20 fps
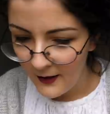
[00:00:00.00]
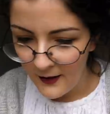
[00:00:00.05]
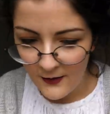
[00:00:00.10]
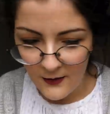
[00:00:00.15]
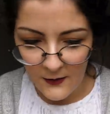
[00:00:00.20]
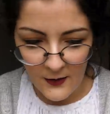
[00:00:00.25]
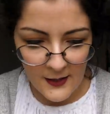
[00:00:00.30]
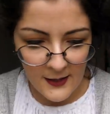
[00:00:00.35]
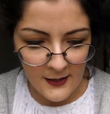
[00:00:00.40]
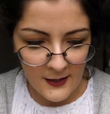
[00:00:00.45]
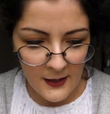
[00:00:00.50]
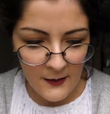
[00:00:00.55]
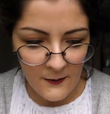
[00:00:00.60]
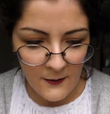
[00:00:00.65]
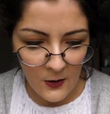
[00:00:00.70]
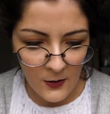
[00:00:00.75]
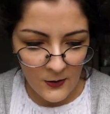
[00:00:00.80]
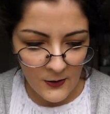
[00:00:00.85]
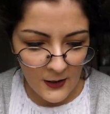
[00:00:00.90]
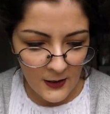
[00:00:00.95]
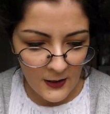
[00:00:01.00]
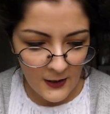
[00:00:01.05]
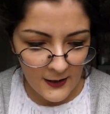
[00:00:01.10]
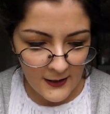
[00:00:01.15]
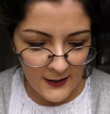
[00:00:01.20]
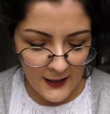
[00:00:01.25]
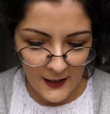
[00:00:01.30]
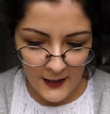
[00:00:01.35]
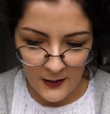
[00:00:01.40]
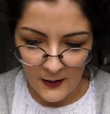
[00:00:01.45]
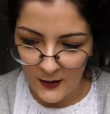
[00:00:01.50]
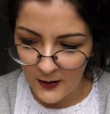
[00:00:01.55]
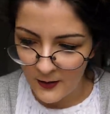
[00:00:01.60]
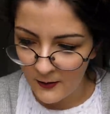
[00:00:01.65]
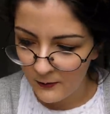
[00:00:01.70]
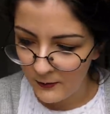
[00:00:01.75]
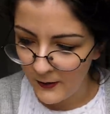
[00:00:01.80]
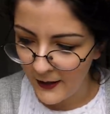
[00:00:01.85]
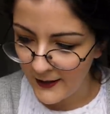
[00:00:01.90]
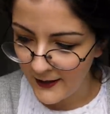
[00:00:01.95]
So the sleeve also looks like
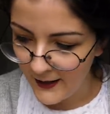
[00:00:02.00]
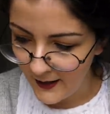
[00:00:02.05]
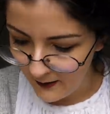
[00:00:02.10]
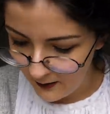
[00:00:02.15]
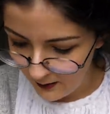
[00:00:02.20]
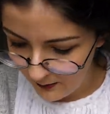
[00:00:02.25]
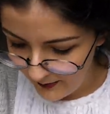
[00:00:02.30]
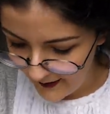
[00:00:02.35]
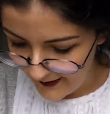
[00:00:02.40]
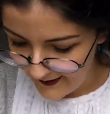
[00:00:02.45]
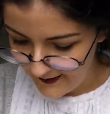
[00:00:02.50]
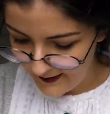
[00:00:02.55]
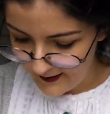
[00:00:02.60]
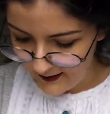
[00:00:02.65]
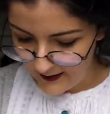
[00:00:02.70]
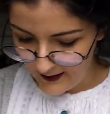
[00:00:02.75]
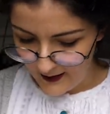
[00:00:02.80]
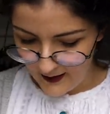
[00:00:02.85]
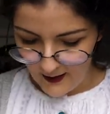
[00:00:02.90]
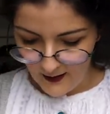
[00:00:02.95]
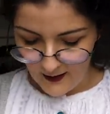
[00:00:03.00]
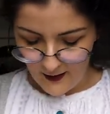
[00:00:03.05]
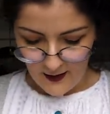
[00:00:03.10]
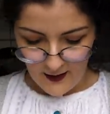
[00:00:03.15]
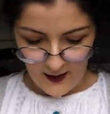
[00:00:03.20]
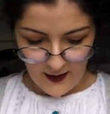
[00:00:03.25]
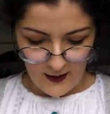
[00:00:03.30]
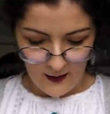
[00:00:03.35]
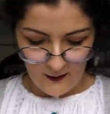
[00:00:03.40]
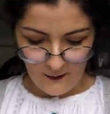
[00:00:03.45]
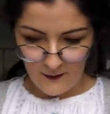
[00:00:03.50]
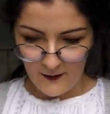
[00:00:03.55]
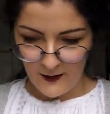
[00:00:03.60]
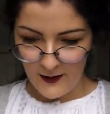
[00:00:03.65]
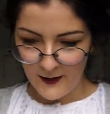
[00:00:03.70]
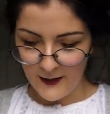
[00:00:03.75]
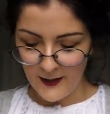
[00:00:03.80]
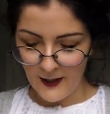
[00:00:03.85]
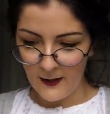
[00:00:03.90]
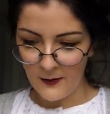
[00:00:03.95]
a rectangle, basically, uh,
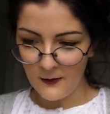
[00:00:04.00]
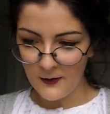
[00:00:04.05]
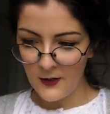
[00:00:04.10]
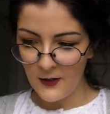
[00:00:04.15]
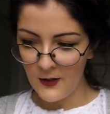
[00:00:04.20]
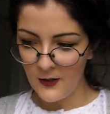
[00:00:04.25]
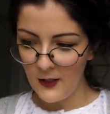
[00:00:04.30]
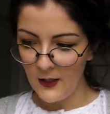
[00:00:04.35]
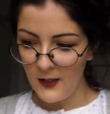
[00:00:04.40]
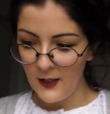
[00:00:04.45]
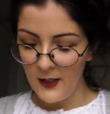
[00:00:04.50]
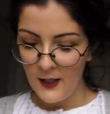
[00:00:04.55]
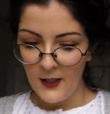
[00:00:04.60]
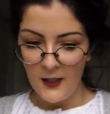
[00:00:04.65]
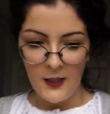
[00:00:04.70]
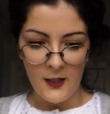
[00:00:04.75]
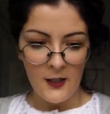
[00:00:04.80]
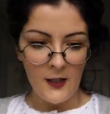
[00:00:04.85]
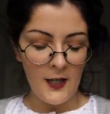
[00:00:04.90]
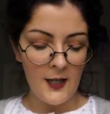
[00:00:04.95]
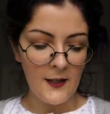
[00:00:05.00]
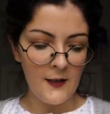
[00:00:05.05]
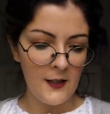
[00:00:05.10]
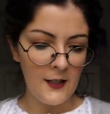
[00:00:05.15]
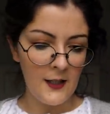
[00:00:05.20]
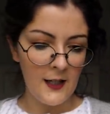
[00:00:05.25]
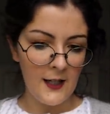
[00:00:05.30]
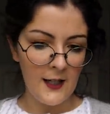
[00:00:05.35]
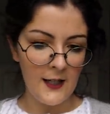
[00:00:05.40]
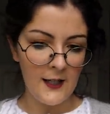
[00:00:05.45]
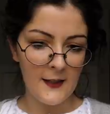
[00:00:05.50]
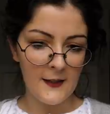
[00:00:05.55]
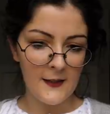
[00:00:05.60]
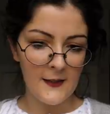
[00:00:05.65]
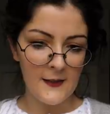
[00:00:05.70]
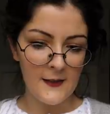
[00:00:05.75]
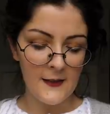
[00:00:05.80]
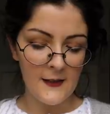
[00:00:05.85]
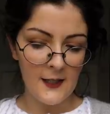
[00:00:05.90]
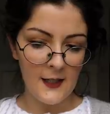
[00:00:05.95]
flared out. And then it
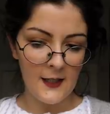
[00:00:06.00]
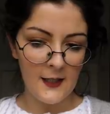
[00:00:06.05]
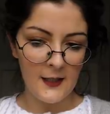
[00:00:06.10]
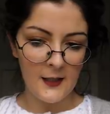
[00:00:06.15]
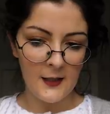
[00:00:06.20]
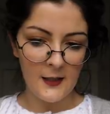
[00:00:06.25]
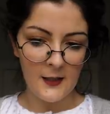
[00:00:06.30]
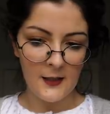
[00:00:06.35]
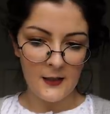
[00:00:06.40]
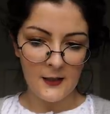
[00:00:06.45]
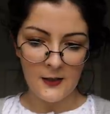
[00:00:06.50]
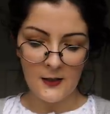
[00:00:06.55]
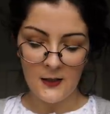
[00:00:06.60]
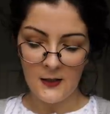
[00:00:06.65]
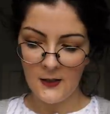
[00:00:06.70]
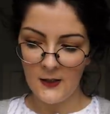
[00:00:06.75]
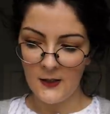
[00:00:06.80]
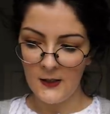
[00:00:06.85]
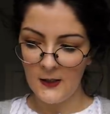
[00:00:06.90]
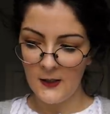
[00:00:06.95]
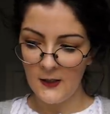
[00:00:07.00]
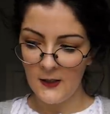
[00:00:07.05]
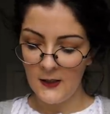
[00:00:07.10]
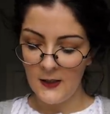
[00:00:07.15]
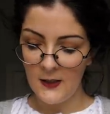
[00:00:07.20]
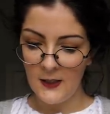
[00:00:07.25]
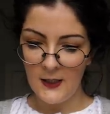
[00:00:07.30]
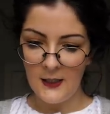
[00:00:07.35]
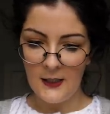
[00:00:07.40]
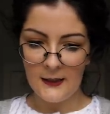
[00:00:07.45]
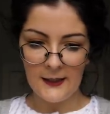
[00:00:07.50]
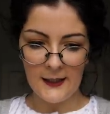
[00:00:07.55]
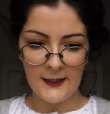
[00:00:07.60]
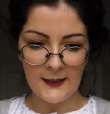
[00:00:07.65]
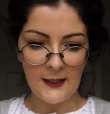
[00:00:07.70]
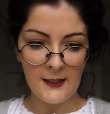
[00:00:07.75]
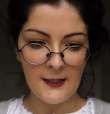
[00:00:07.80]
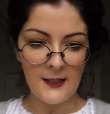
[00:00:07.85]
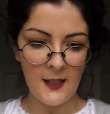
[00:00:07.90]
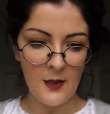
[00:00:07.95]
has uh, like
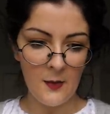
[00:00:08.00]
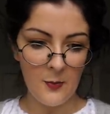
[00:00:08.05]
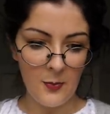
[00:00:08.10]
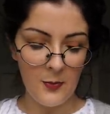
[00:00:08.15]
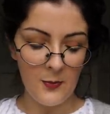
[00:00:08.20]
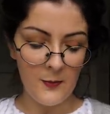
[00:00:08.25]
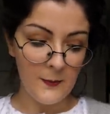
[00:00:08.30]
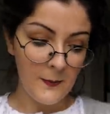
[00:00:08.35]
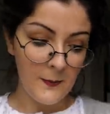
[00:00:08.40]
the dip